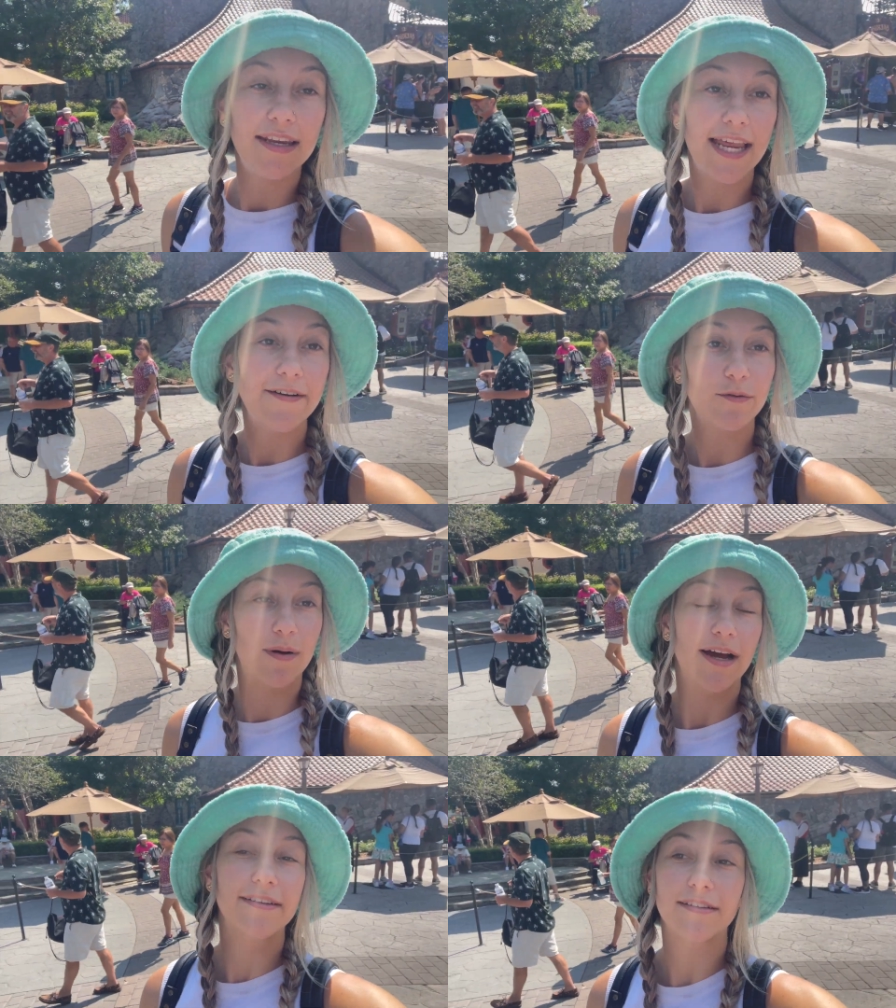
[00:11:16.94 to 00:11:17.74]
Never
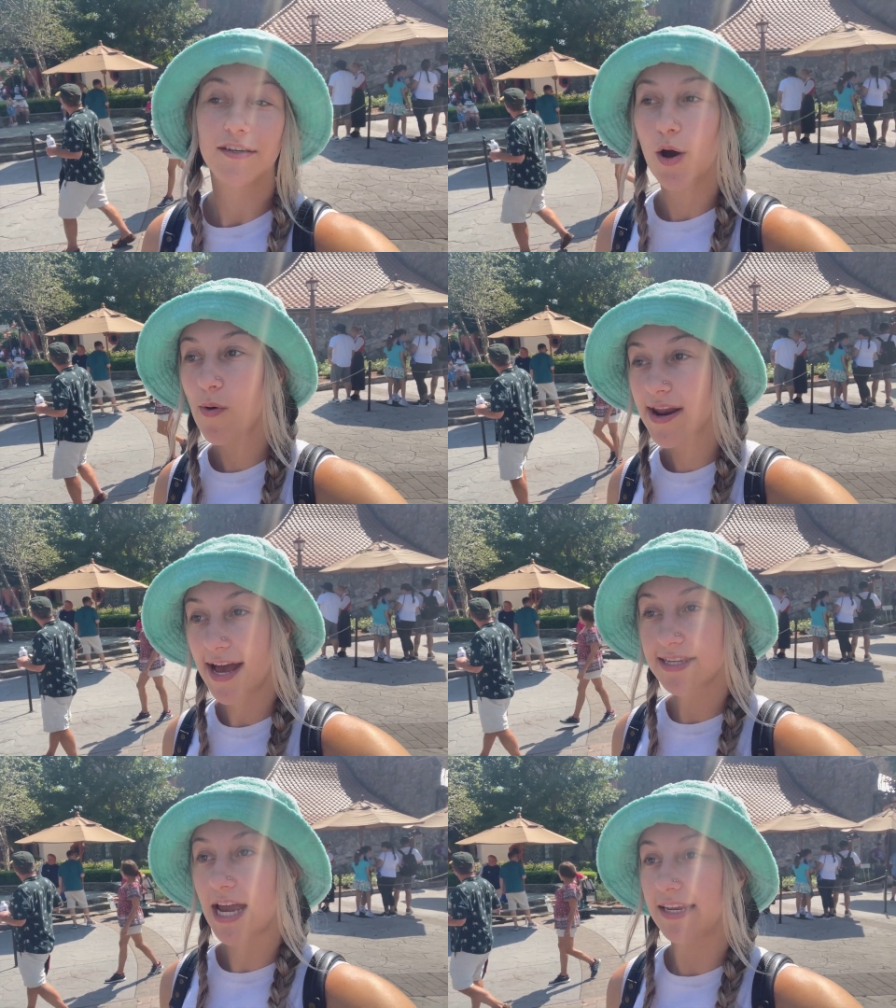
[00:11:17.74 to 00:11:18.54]
mind. No one
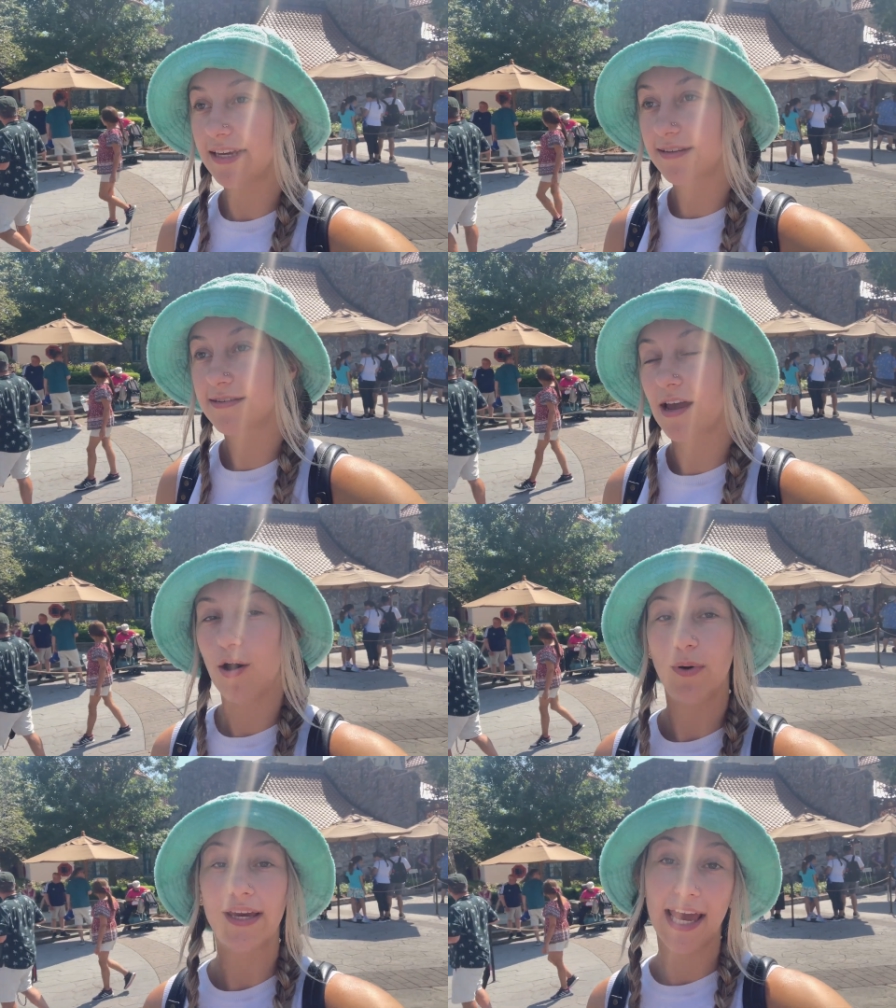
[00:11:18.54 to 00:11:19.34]
has IDs,
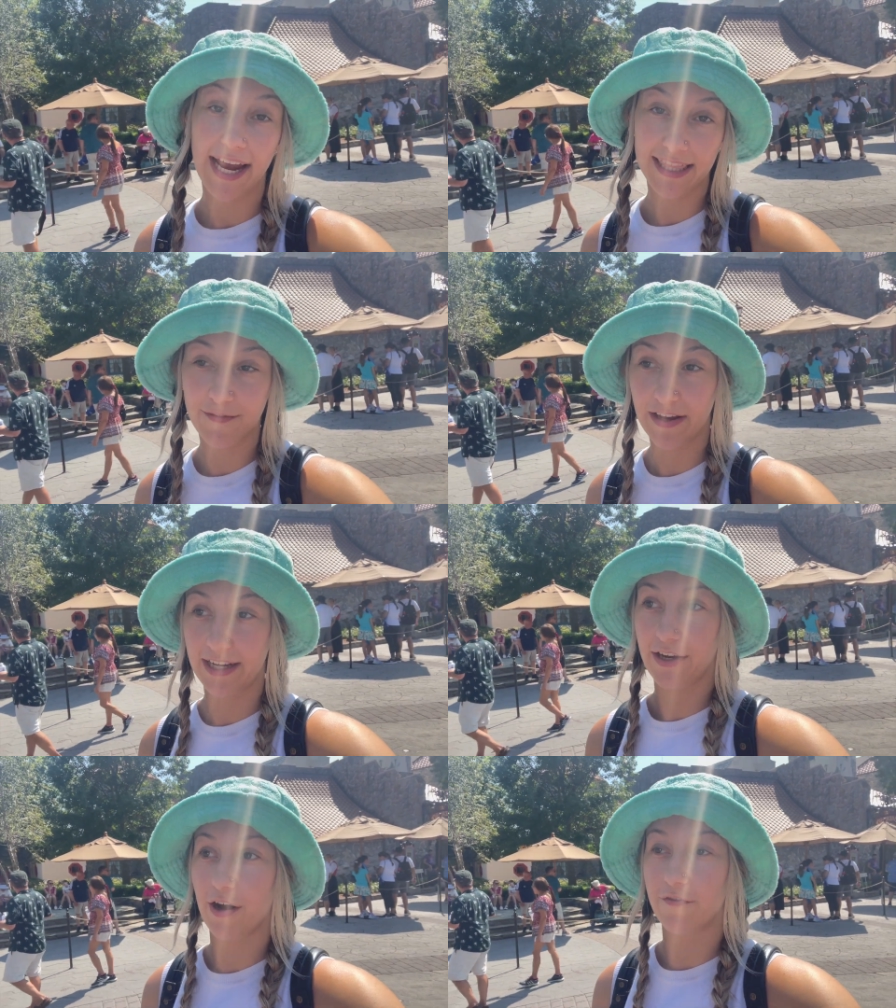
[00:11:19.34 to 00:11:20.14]
so we can't get the
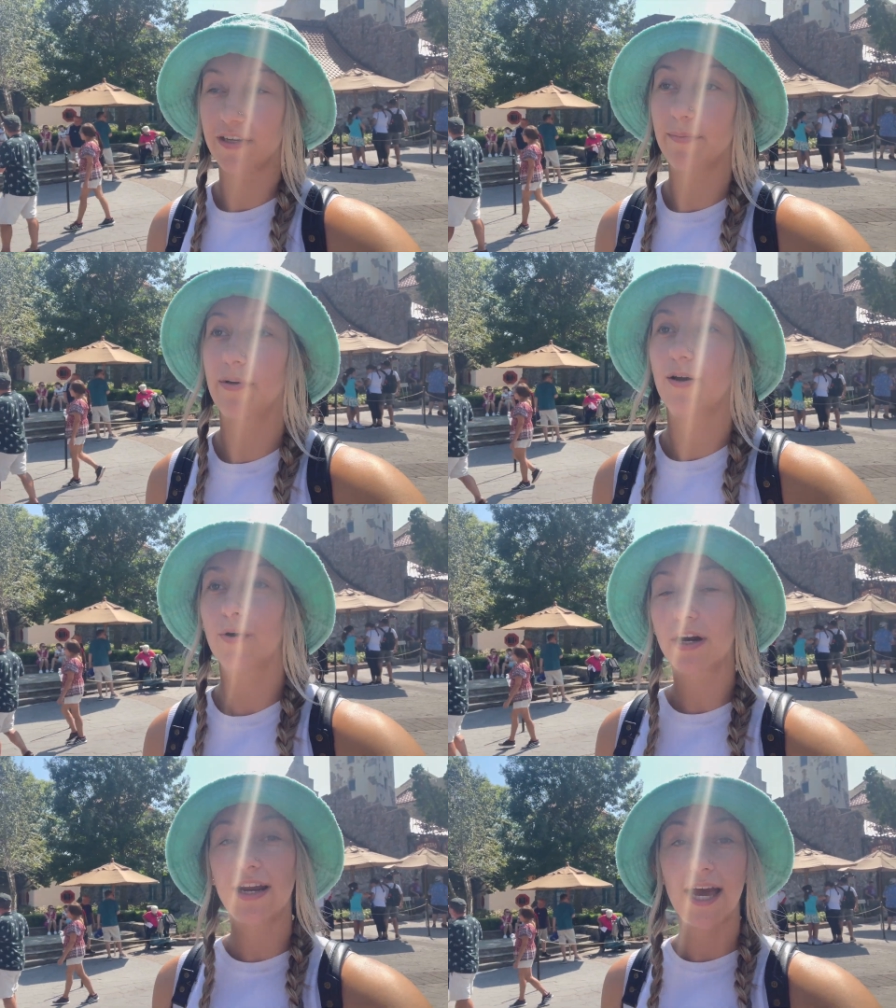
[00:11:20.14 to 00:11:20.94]
Viking coffee, but
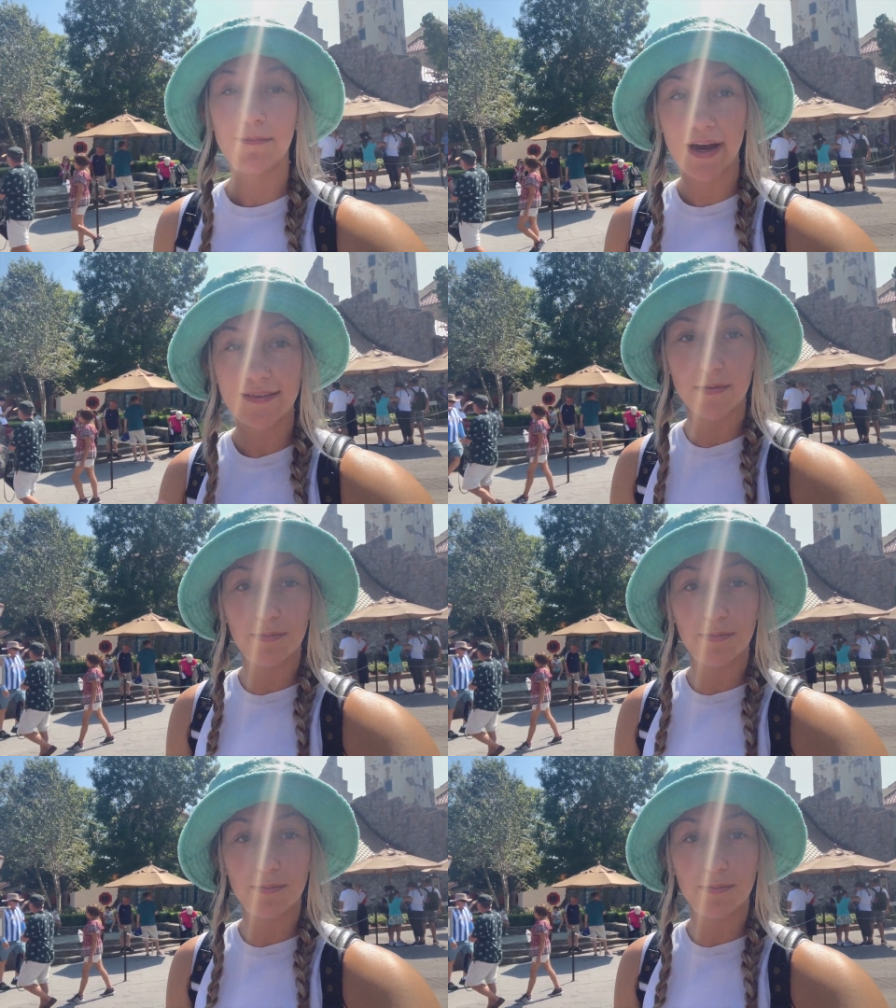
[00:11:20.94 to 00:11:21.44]
we're gonna head back to